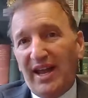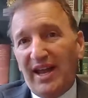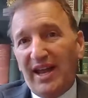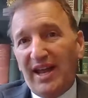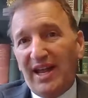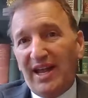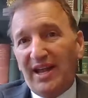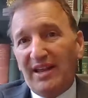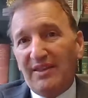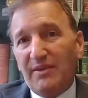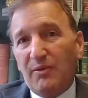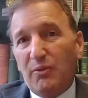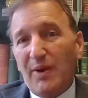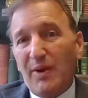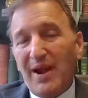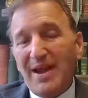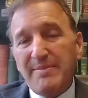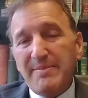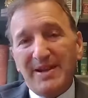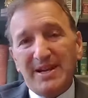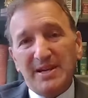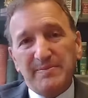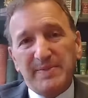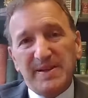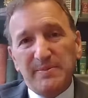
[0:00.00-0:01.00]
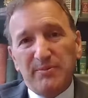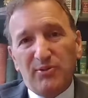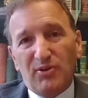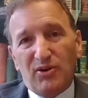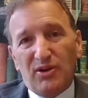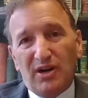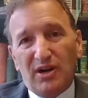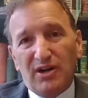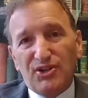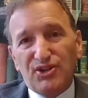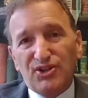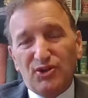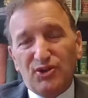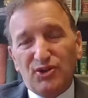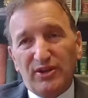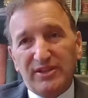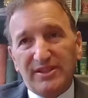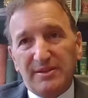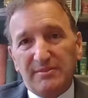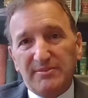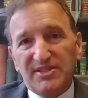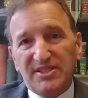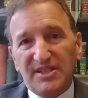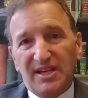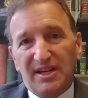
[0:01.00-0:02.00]
And the way many people are
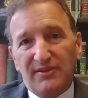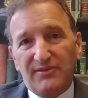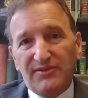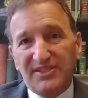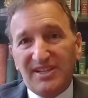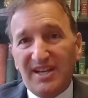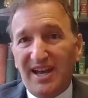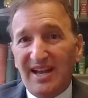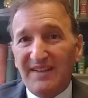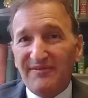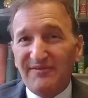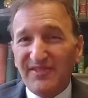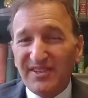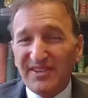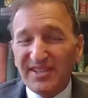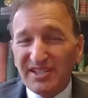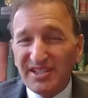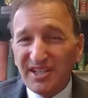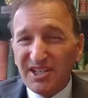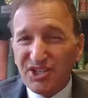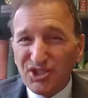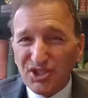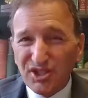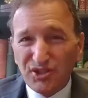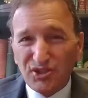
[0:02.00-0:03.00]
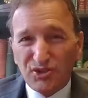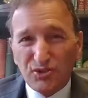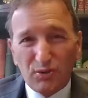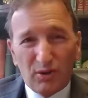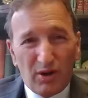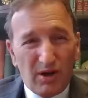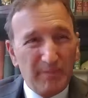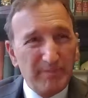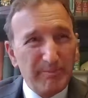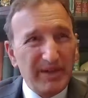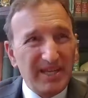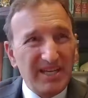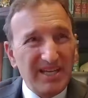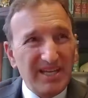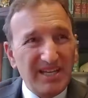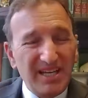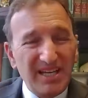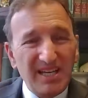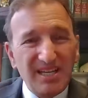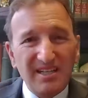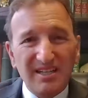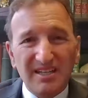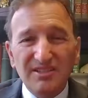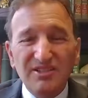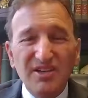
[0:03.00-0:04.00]
showing themselves, and physicians who are in
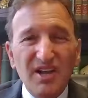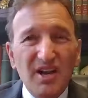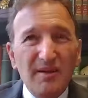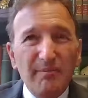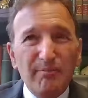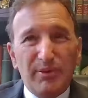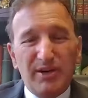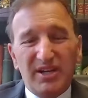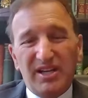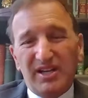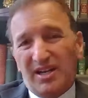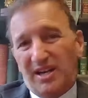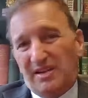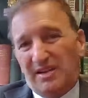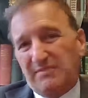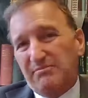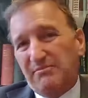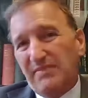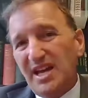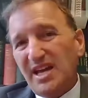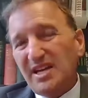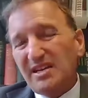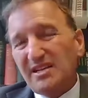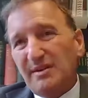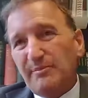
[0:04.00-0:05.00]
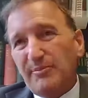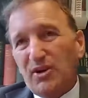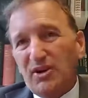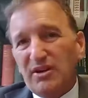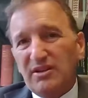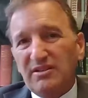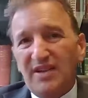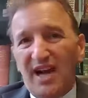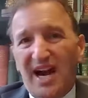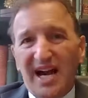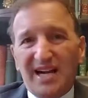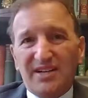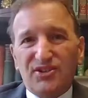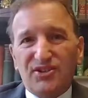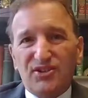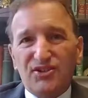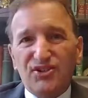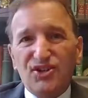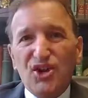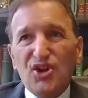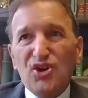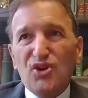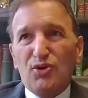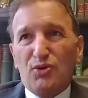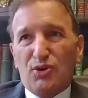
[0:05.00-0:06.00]
bikinis putting on makeup, or
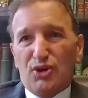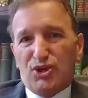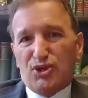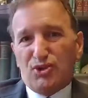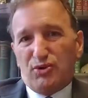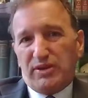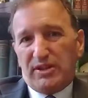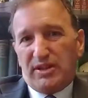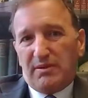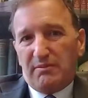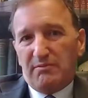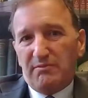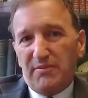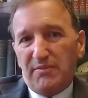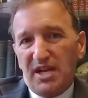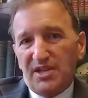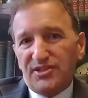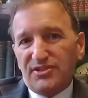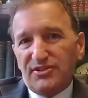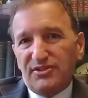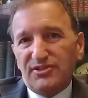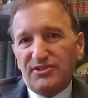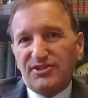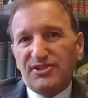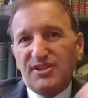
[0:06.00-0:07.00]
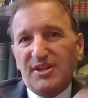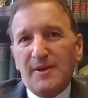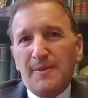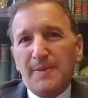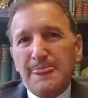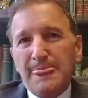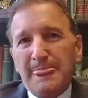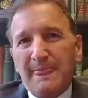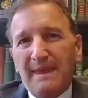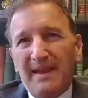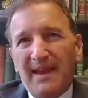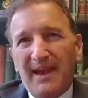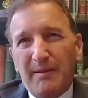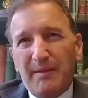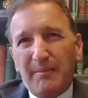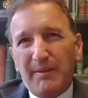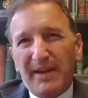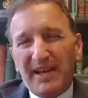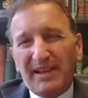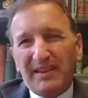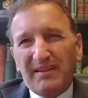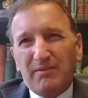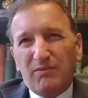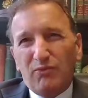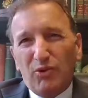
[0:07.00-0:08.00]
doctors who are showing their muscles, I'm
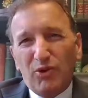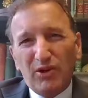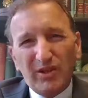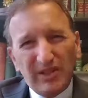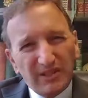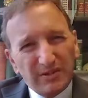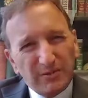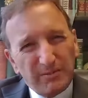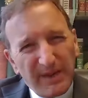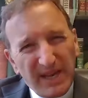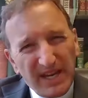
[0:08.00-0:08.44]
like, really?